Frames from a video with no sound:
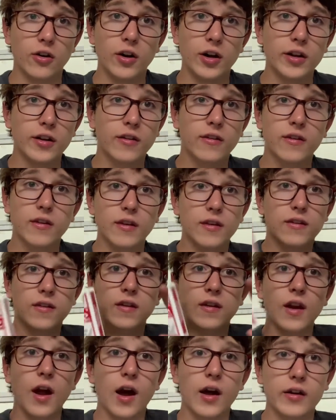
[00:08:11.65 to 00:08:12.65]
It's
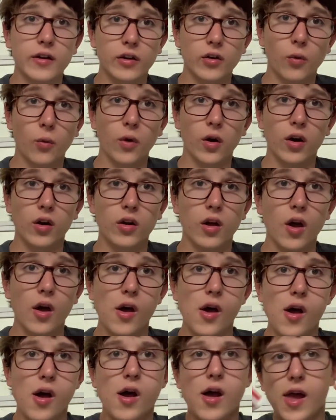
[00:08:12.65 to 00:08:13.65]
not going to work.
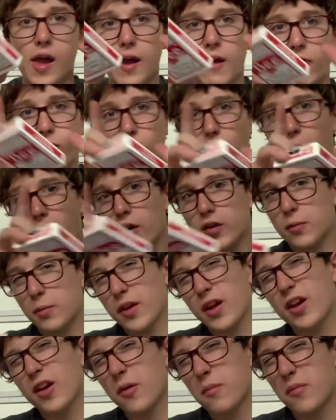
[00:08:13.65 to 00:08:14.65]
If you want to be
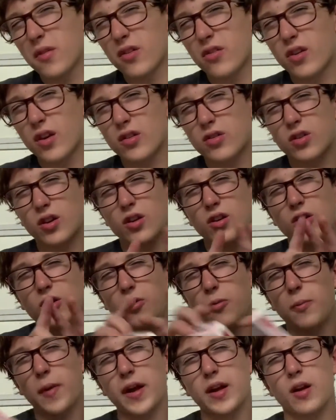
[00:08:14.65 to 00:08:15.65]
a good musician, you
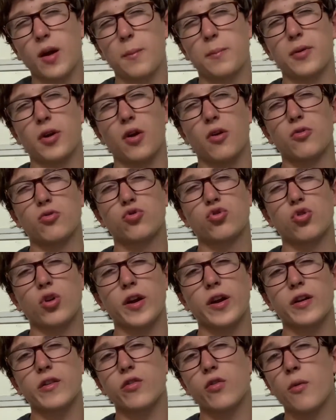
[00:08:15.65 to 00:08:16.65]
make up your own
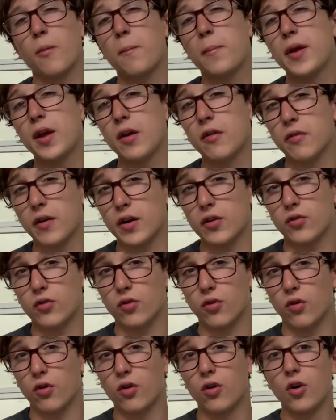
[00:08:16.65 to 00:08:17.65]
tricks, be
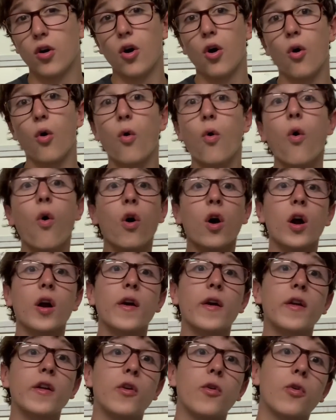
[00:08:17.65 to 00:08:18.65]
original.
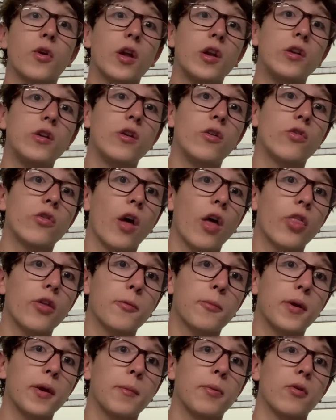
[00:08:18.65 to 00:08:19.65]
Or you can use other
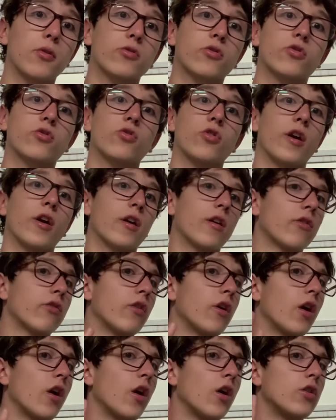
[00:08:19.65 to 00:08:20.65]
people's tricks,
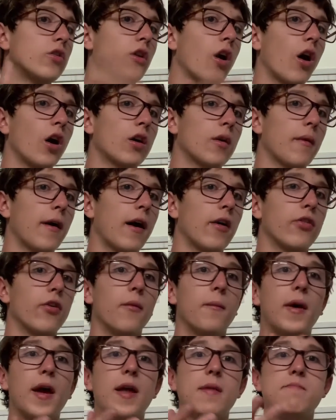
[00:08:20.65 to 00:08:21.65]
talk about
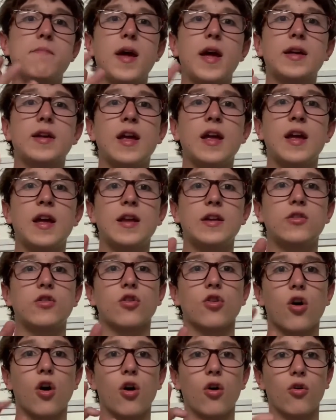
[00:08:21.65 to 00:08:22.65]
them, and make it in
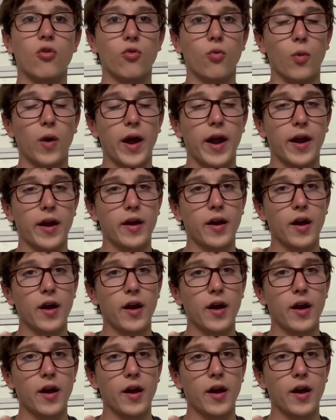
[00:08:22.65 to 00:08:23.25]
your own way.